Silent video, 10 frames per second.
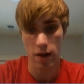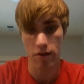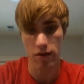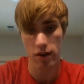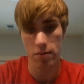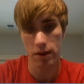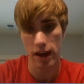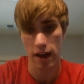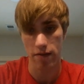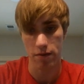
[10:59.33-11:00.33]
I'm just going to
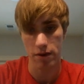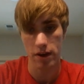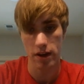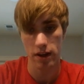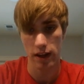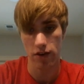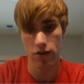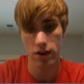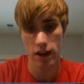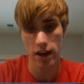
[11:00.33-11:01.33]
play f3, let
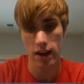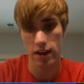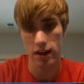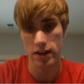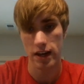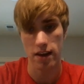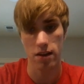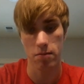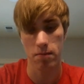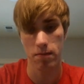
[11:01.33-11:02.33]
you take, and then take
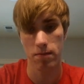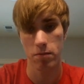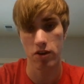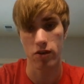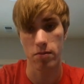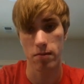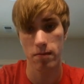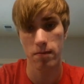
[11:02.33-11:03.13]
the bishop